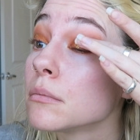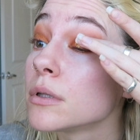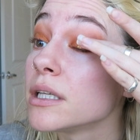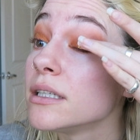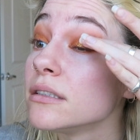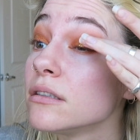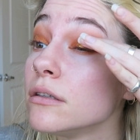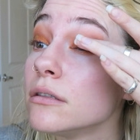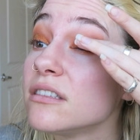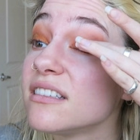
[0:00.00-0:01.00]
Please
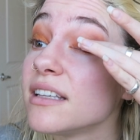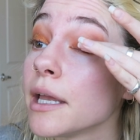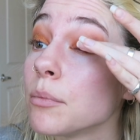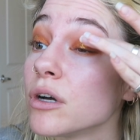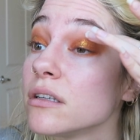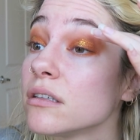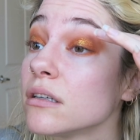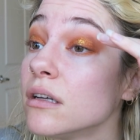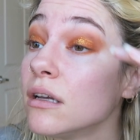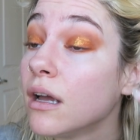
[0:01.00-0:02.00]
stay put.
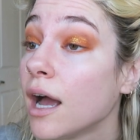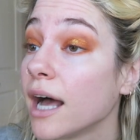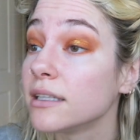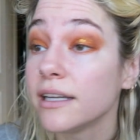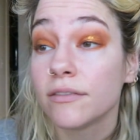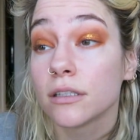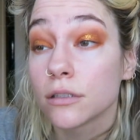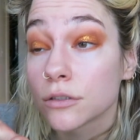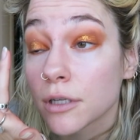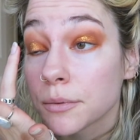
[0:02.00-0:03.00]
I'll leave in the
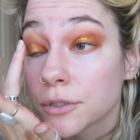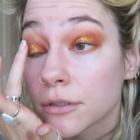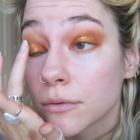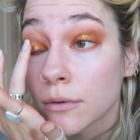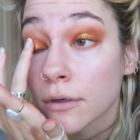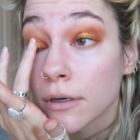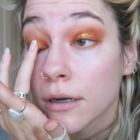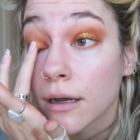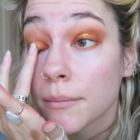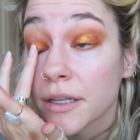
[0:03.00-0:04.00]
description or in a
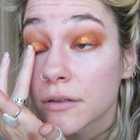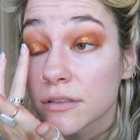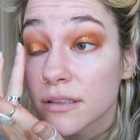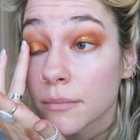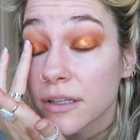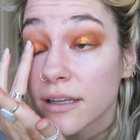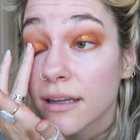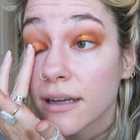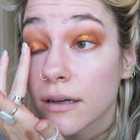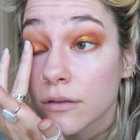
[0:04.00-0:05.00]
comment or something
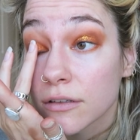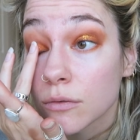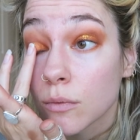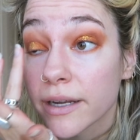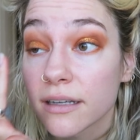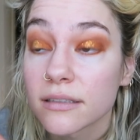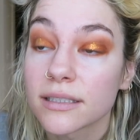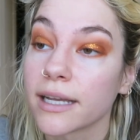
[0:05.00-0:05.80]
how this wears,